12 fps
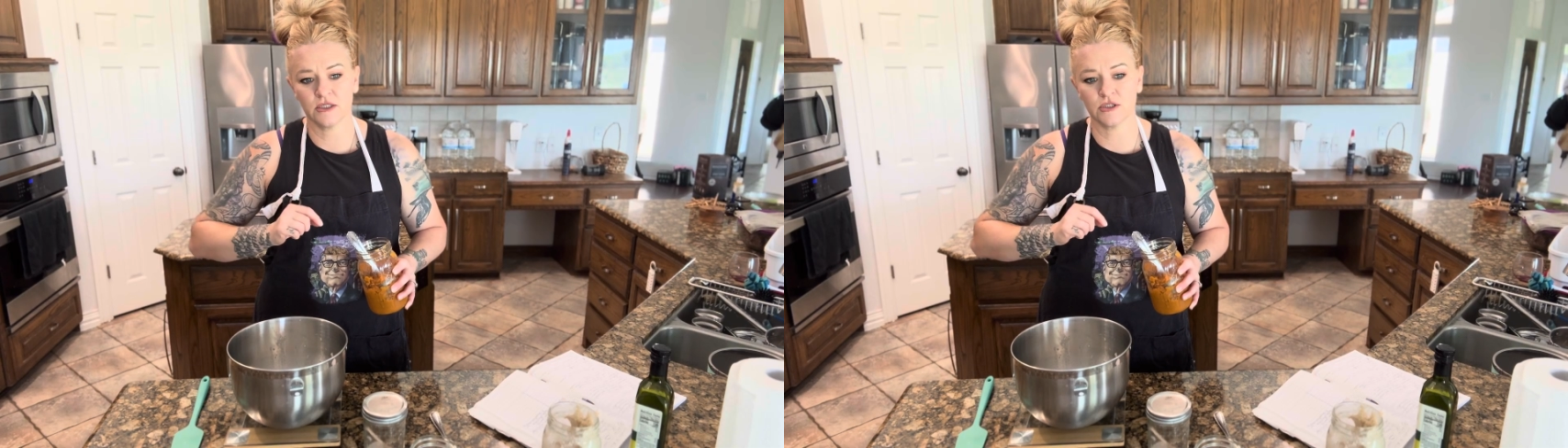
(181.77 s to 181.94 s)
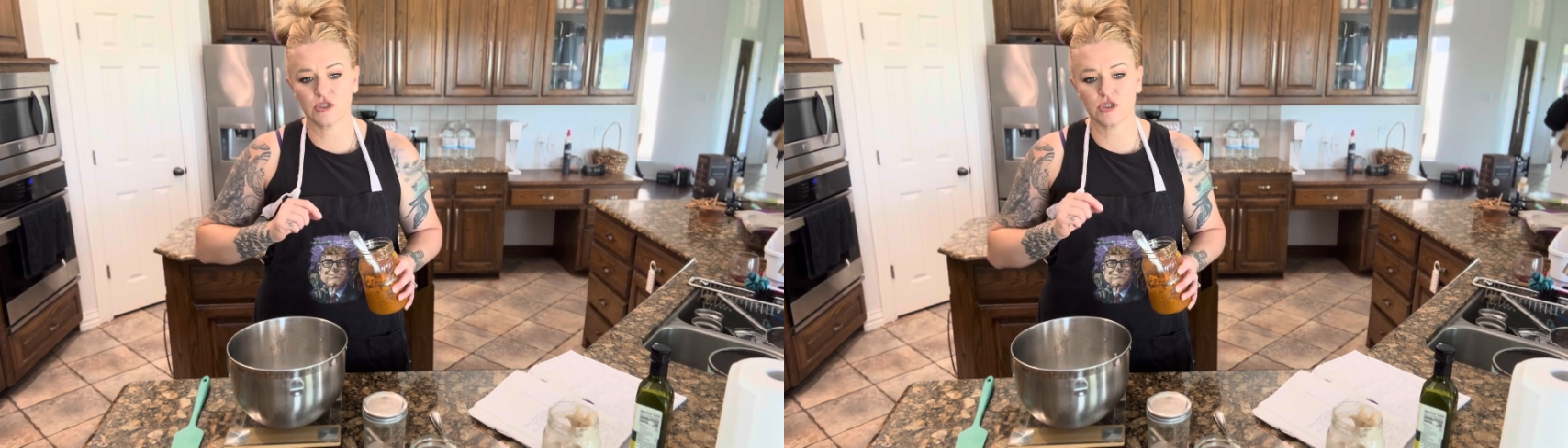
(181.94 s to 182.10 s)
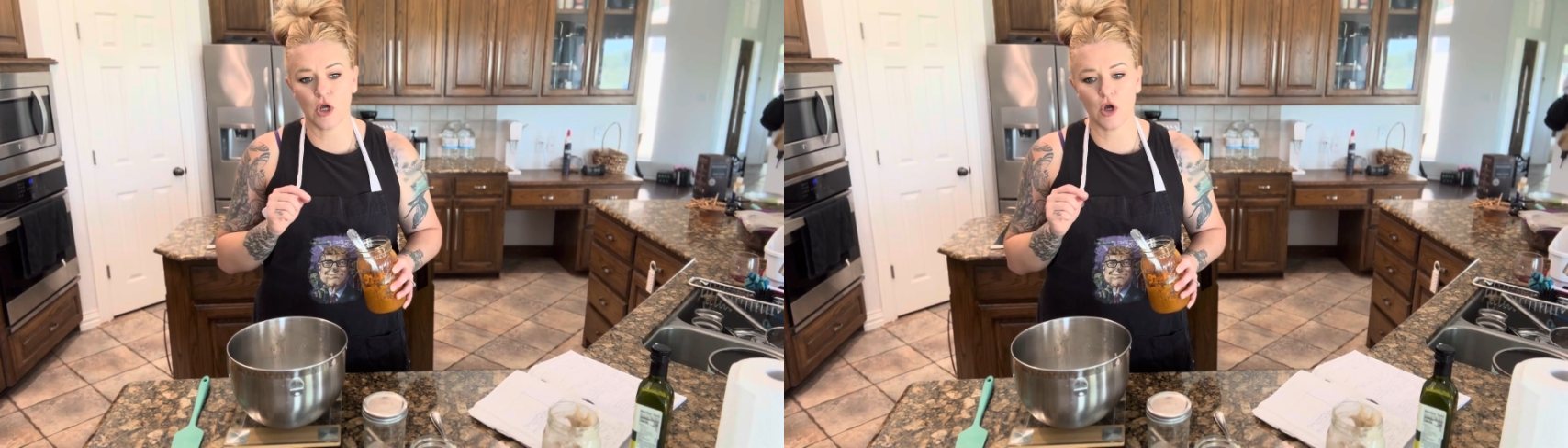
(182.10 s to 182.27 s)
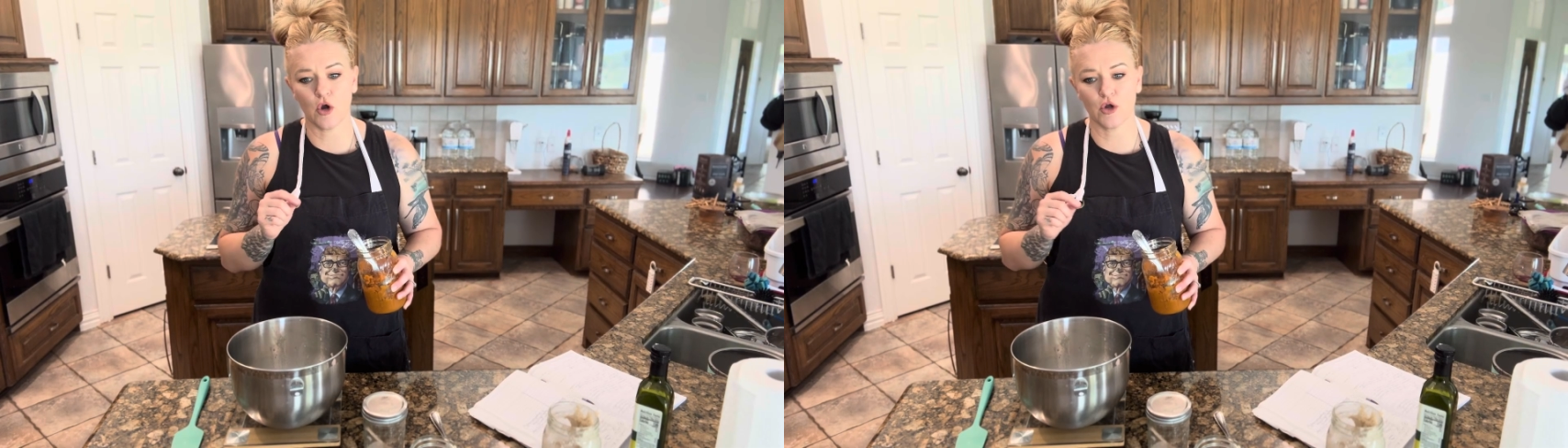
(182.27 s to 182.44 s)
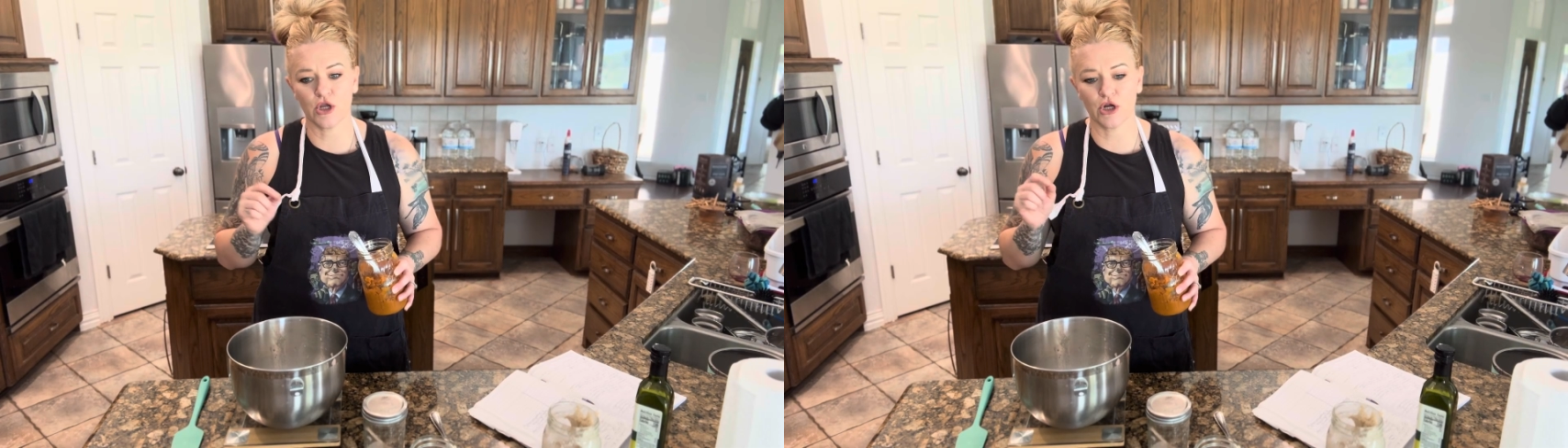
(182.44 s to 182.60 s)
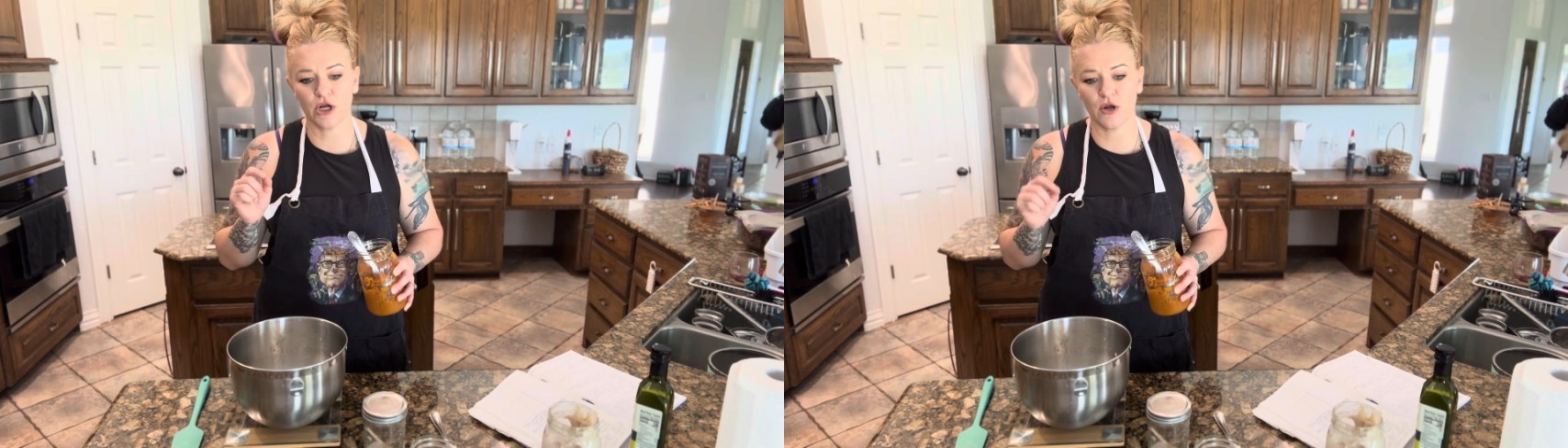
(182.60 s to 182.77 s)
So
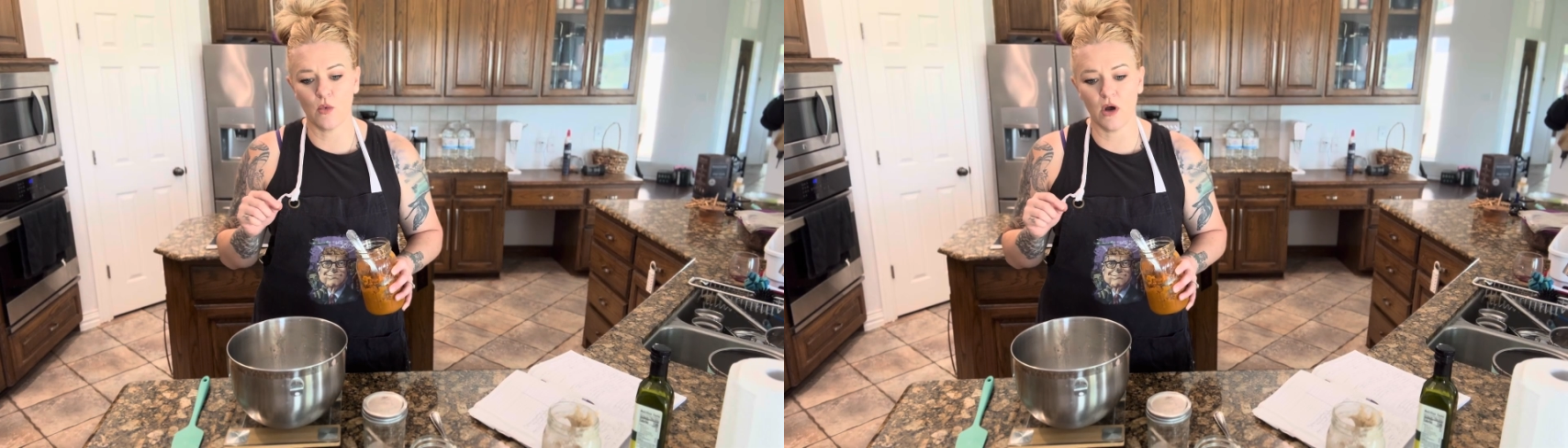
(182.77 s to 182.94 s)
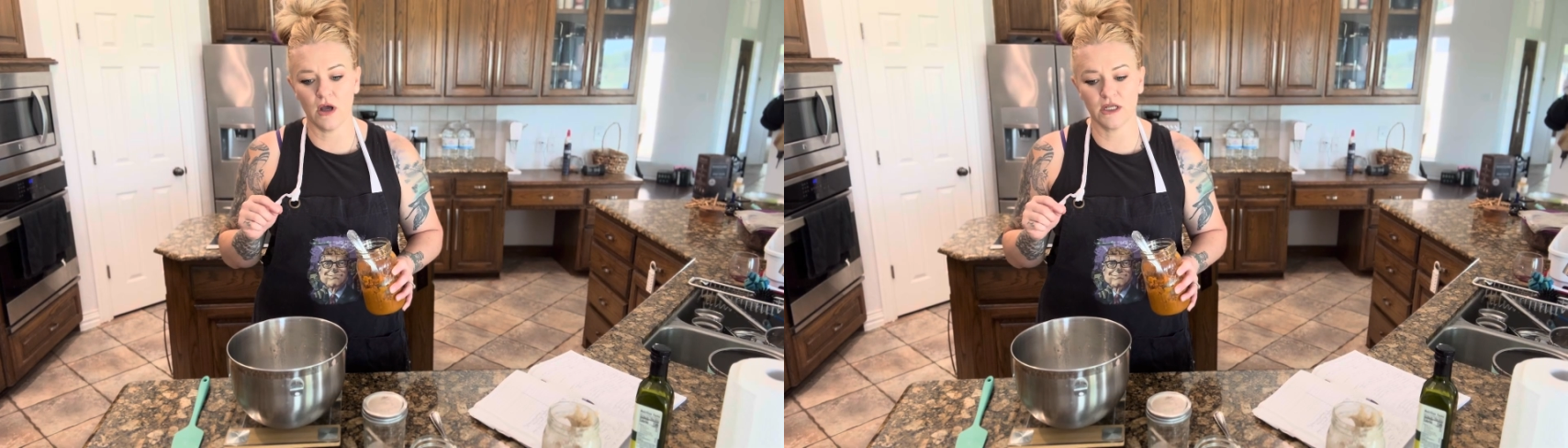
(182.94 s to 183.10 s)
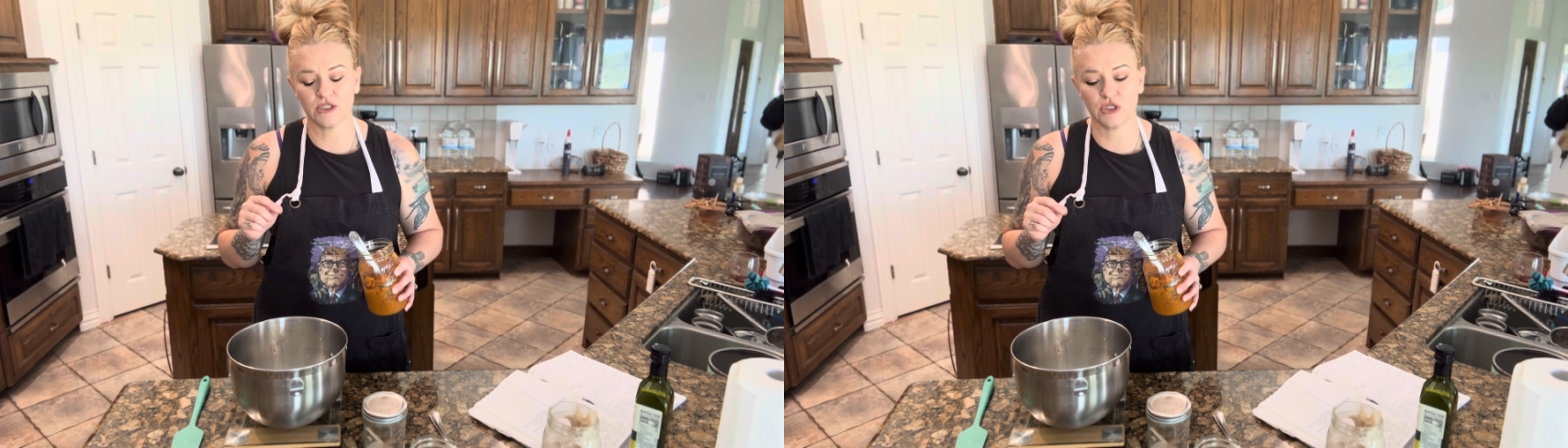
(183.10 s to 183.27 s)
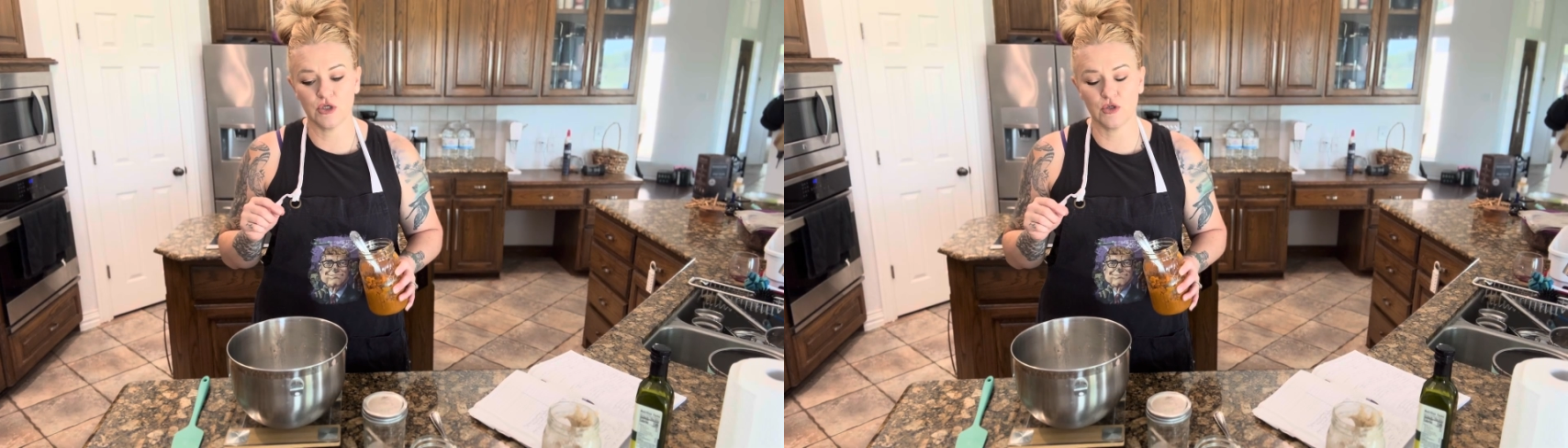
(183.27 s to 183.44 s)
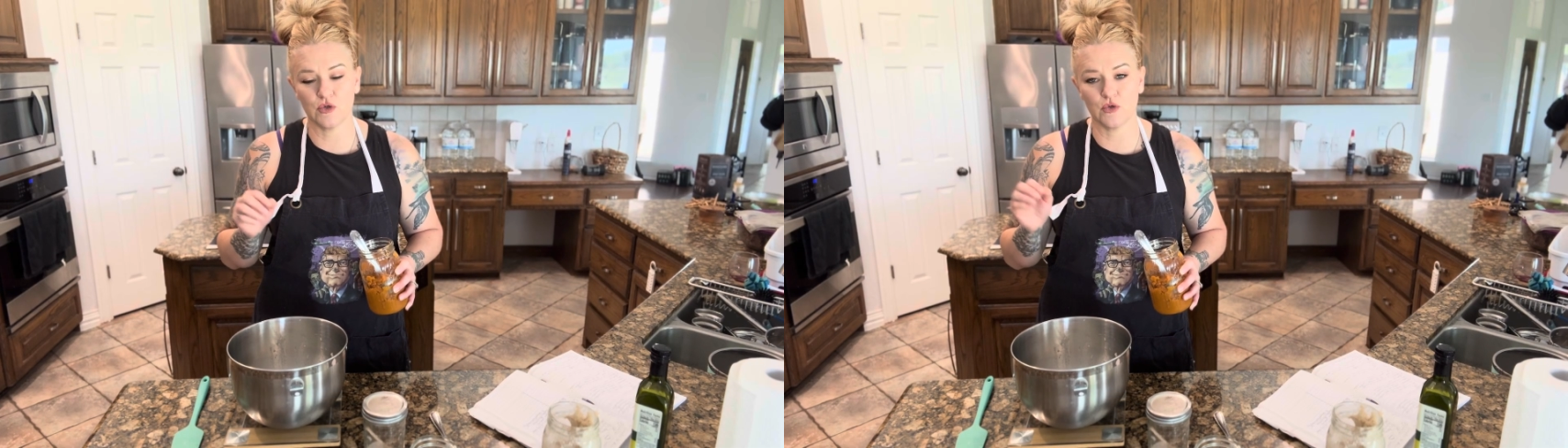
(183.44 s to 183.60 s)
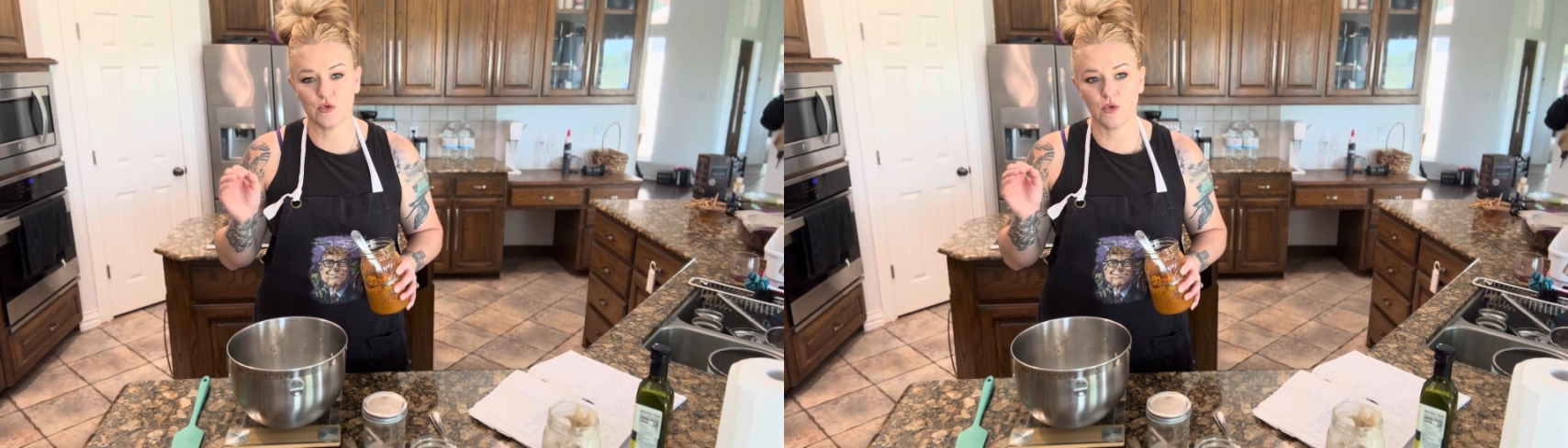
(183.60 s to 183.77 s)
you're gonna want
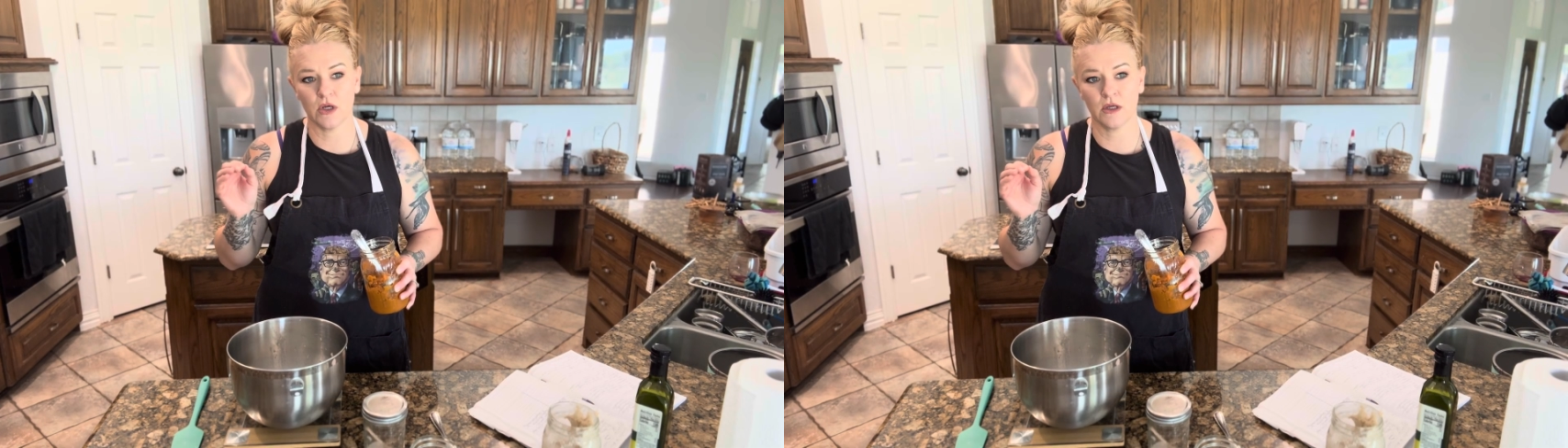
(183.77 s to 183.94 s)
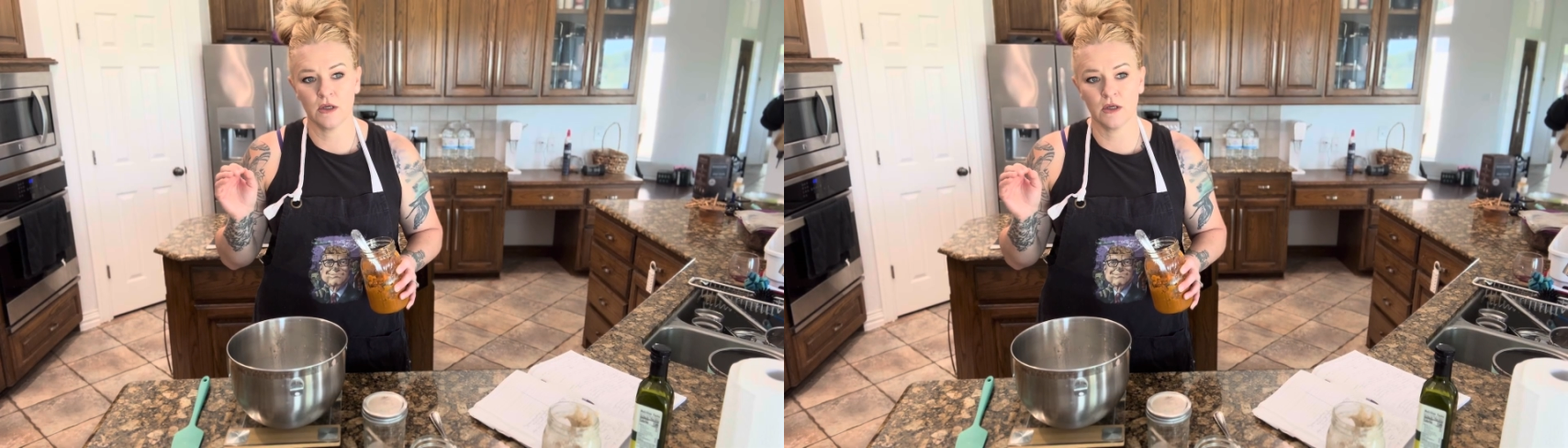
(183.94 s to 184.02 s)
to